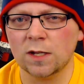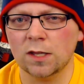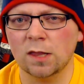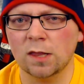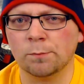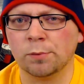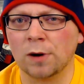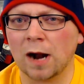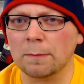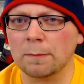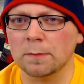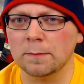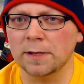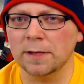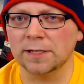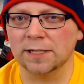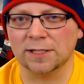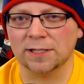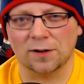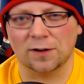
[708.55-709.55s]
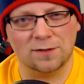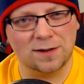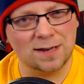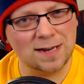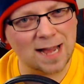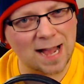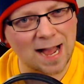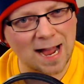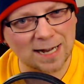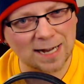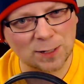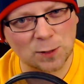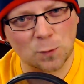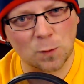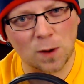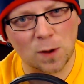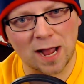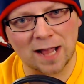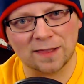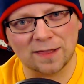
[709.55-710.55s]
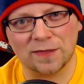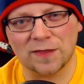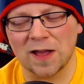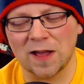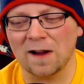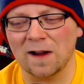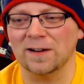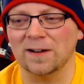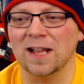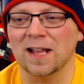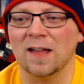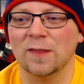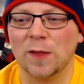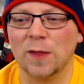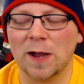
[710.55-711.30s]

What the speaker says: The problem is they're not quite there yet.